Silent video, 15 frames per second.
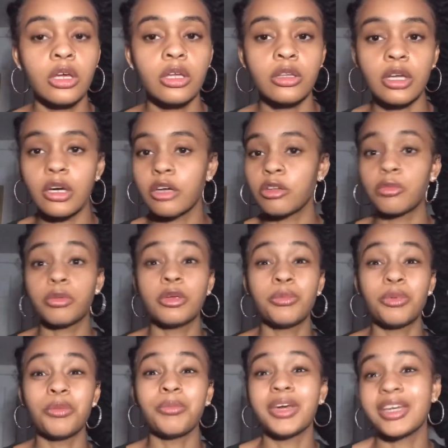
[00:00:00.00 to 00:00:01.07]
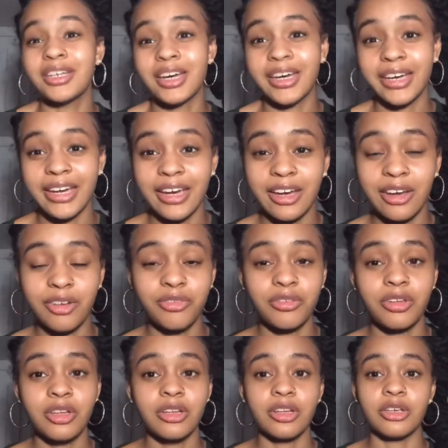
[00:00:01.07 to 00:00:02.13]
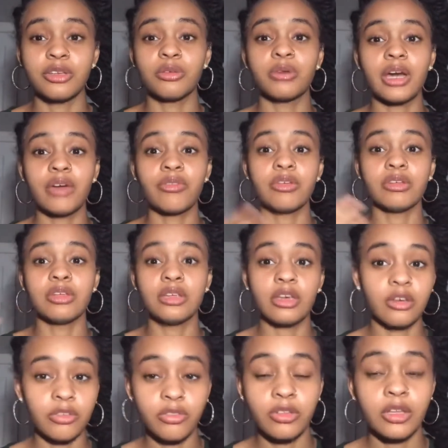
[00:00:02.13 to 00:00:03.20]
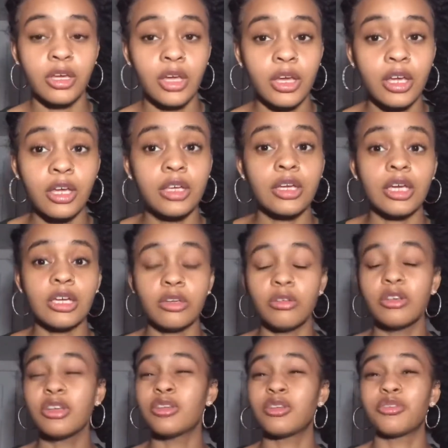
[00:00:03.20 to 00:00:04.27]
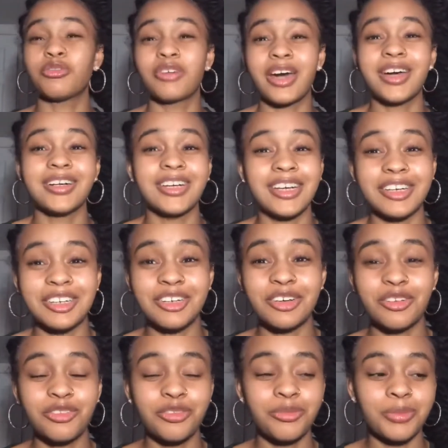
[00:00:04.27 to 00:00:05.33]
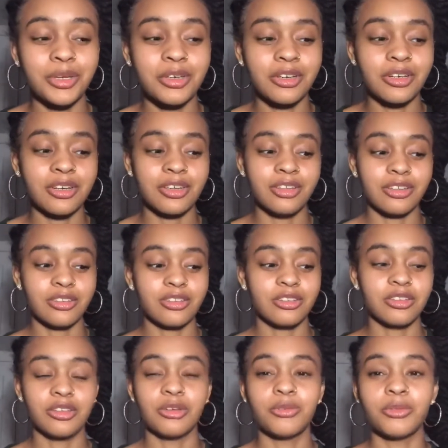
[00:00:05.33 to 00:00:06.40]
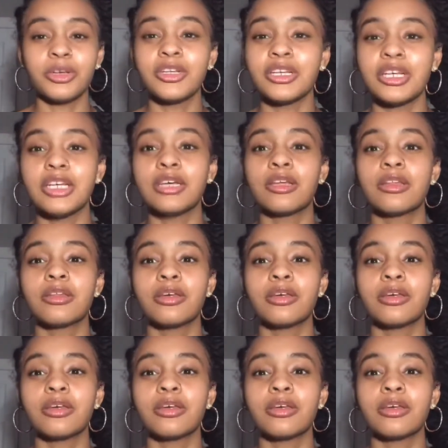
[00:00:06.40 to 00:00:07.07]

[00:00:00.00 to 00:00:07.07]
that other people may not have. Like, you have a gift, and you need to find that gift, because we need